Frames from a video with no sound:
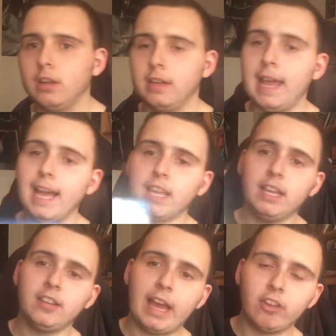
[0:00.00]
Knack
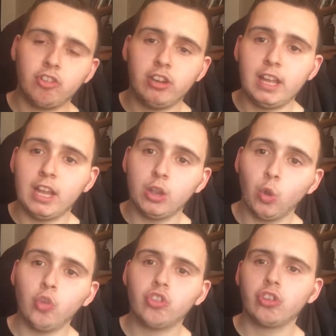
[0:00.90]
is actually a
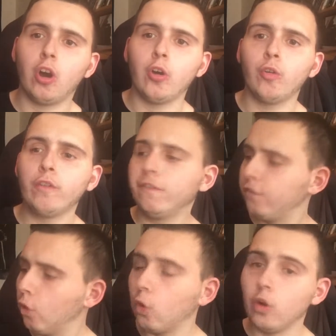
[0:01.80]
launch title
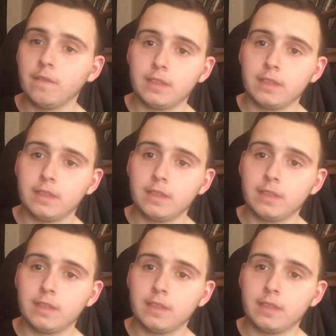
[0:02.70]
for